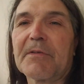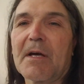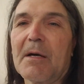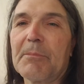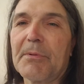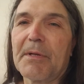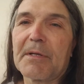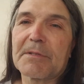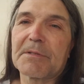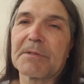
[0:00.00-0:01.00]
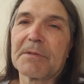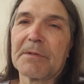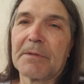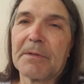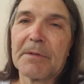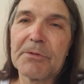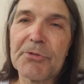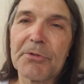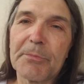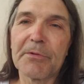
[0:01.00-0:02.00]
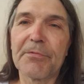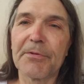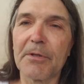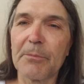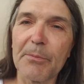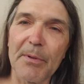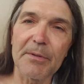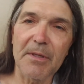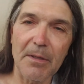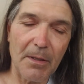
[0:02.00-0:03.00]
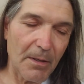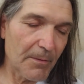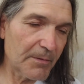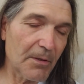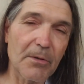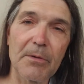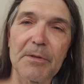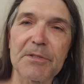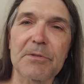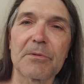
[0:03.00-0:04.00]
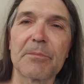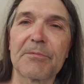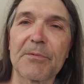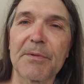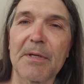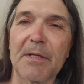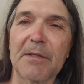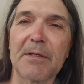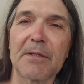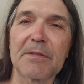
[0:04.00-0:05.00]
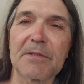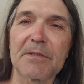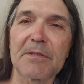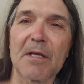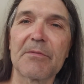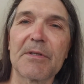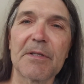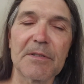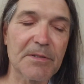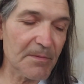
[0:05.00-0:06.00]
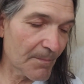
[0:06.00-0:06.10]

Complex. German film about the terrorist group from the 1970s.